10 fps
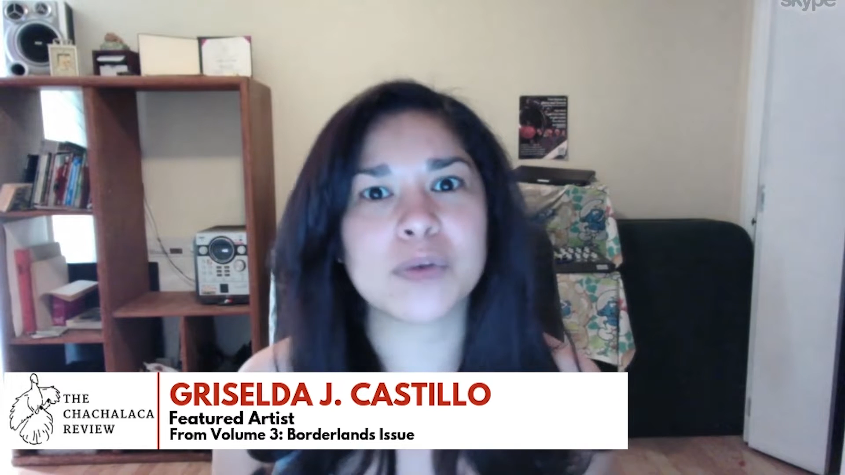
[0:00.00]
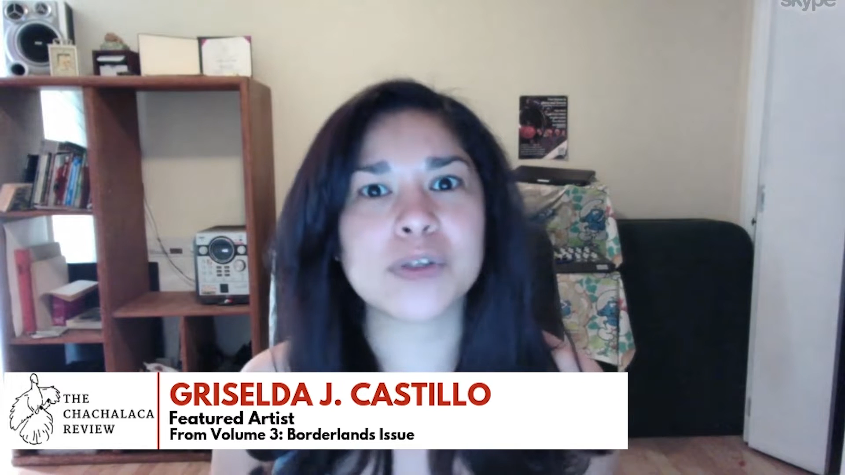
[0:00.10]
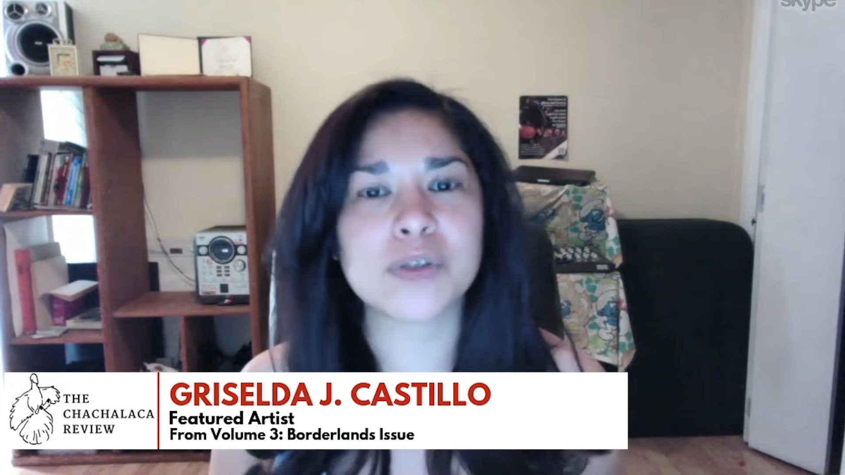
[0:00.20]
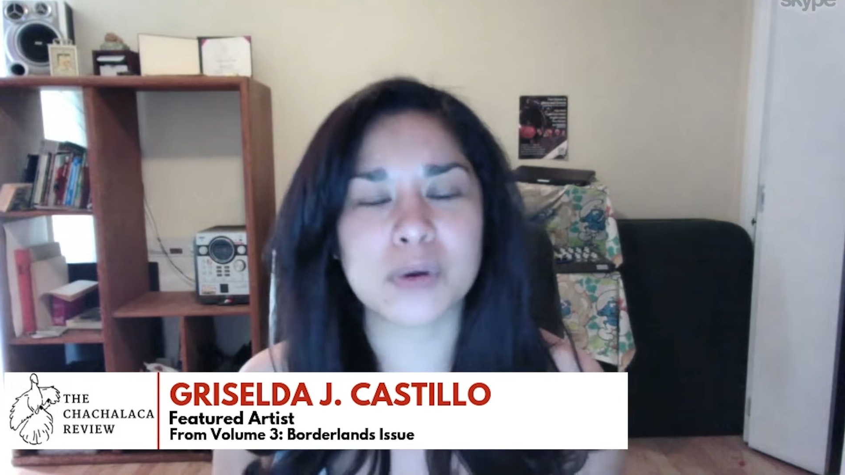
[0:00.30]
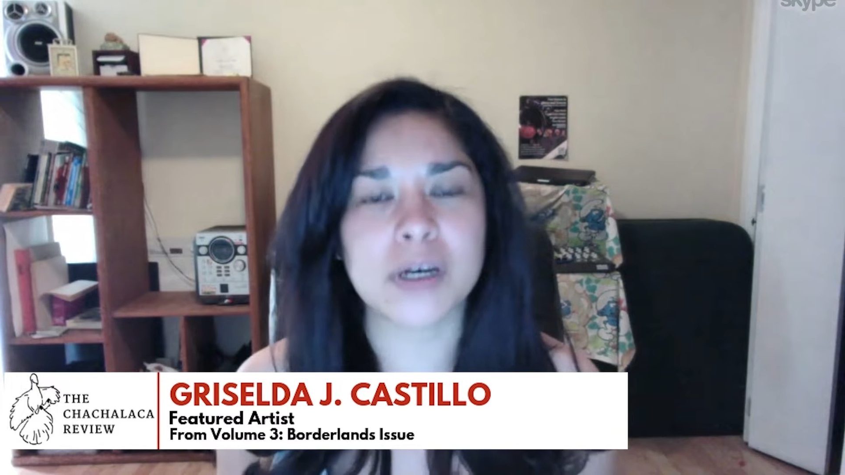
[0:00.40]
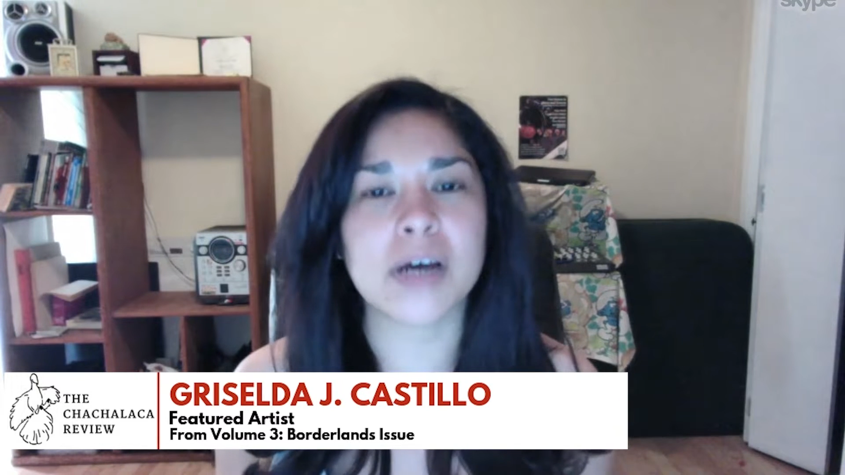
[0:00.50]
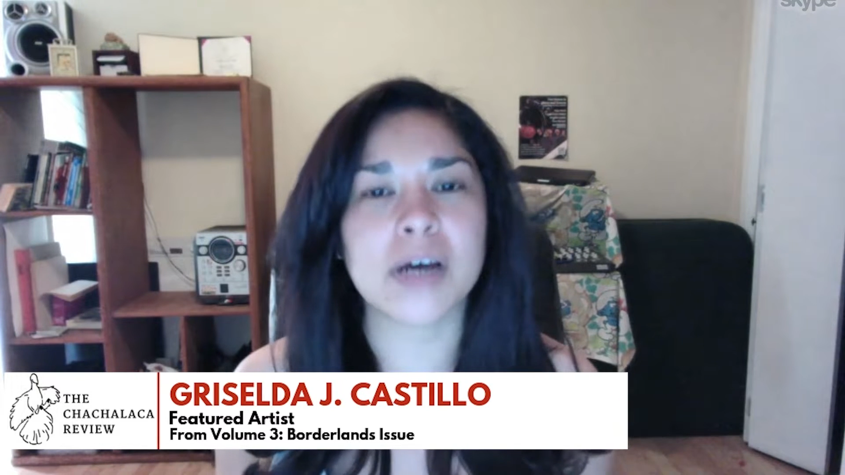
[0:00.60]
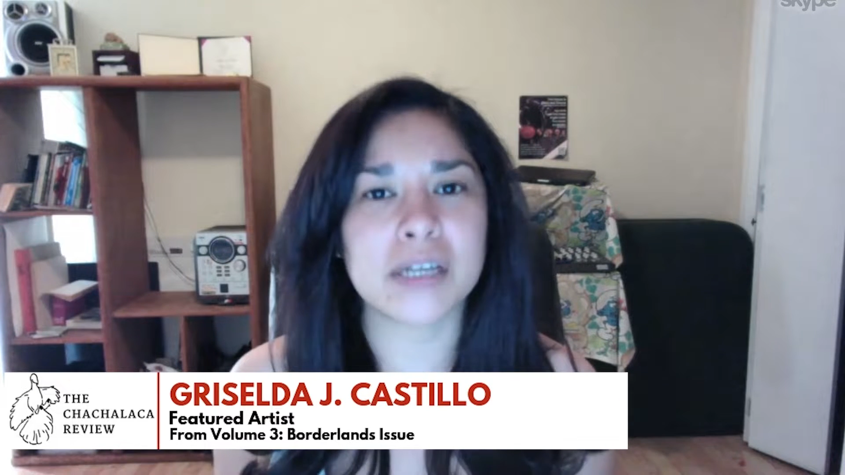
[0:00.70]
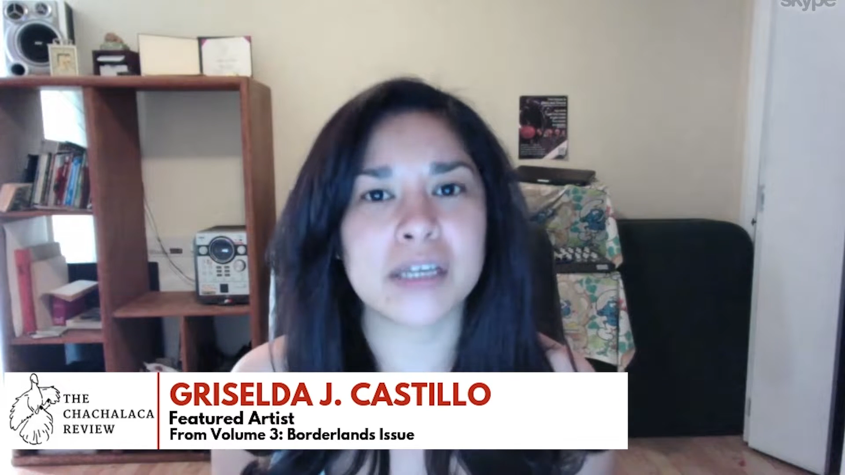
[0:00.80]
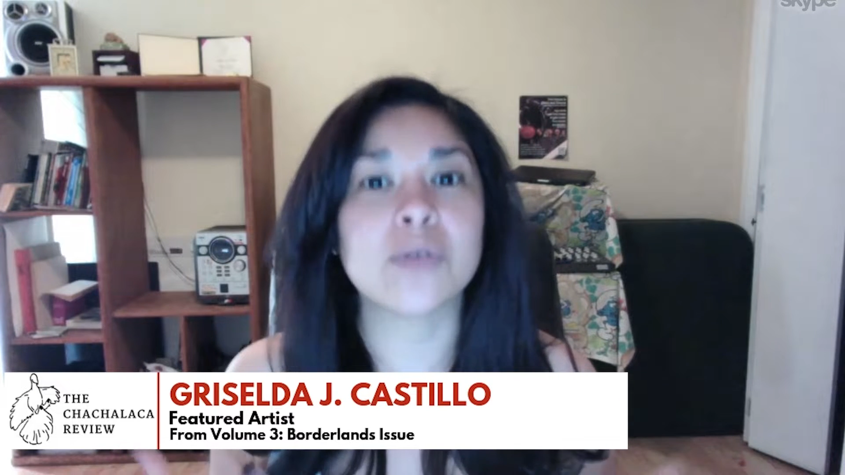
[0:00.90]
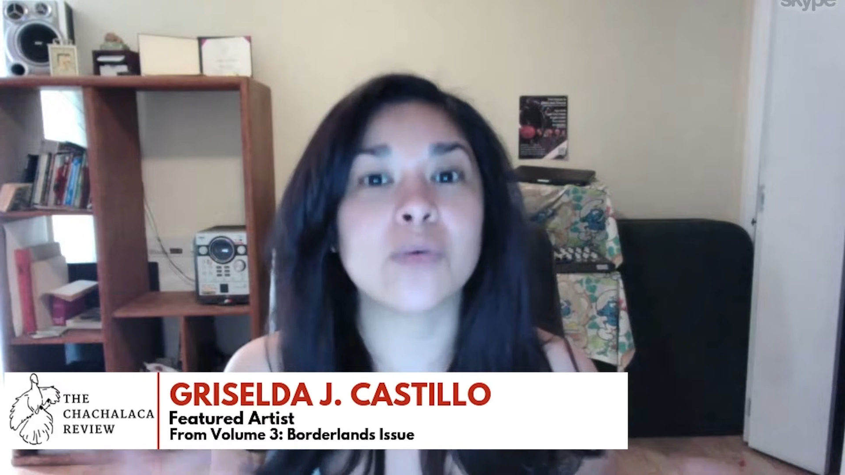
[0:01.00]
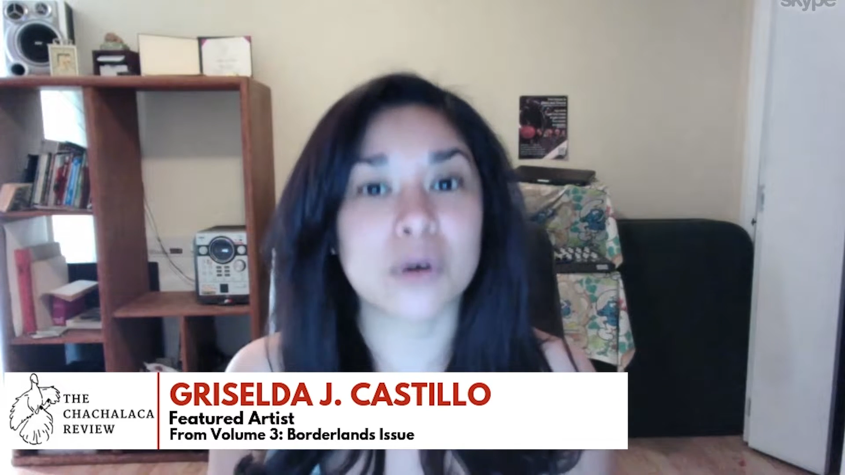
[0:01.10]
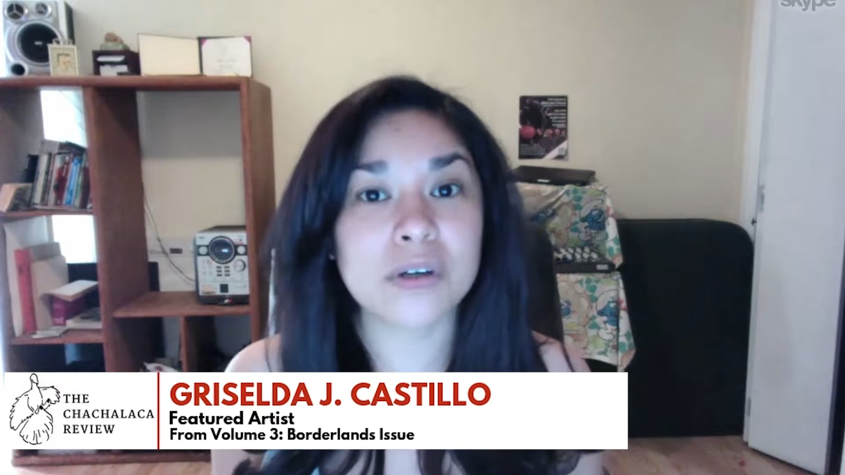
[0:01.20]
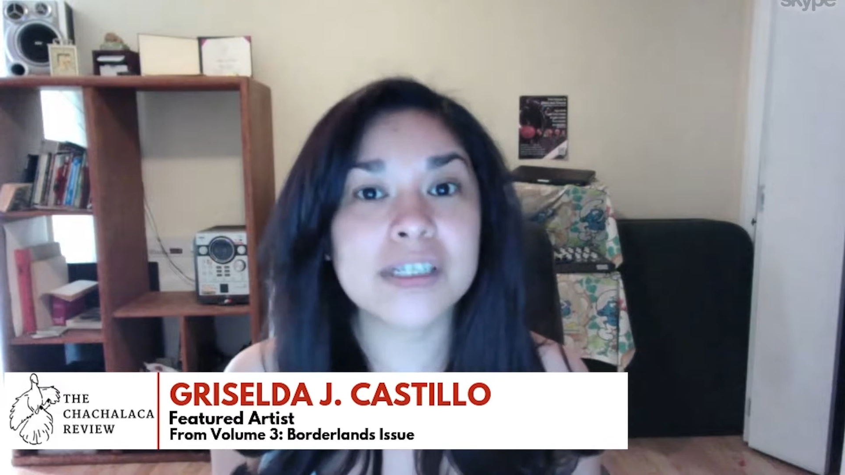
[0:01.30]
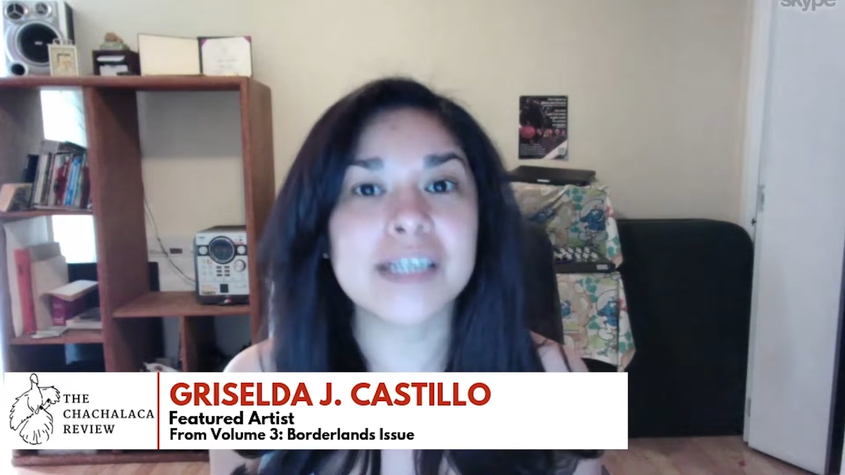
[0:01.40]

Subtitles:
what's going on in the world,